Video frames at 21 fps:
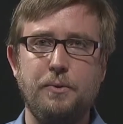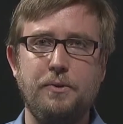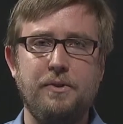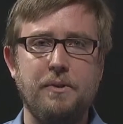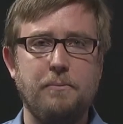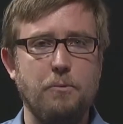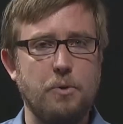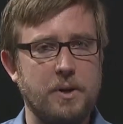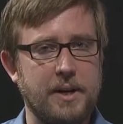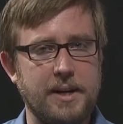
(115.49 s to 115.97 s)

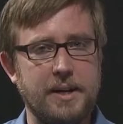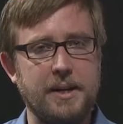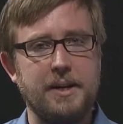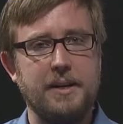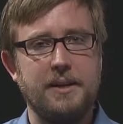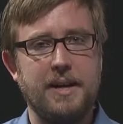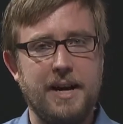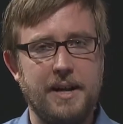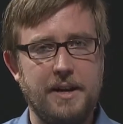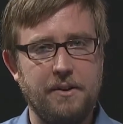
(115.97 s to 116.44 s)
some work
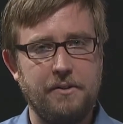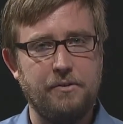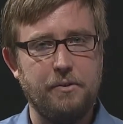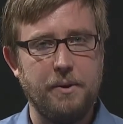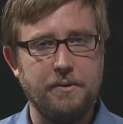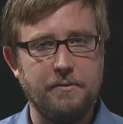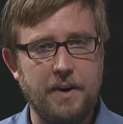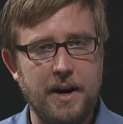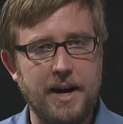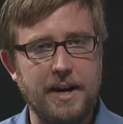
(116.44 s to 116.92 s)
at a
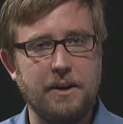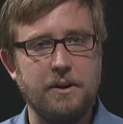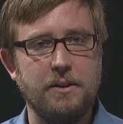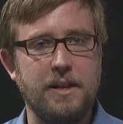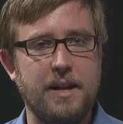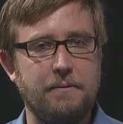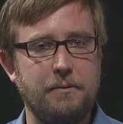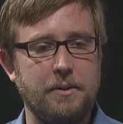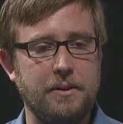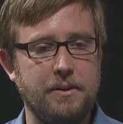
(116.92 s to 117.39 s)
sort of higher
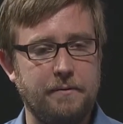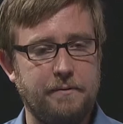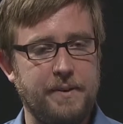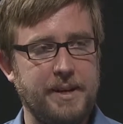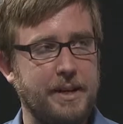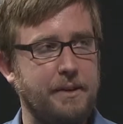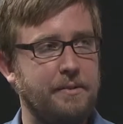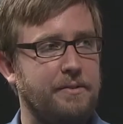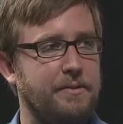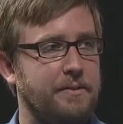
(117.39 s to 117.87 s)
level to
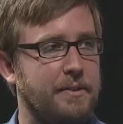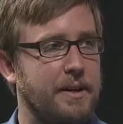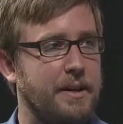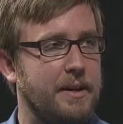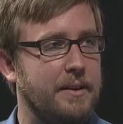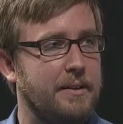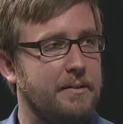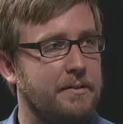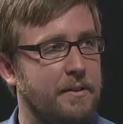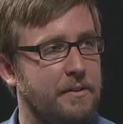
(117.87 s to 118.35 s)
fix
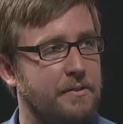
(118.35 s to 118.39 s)
the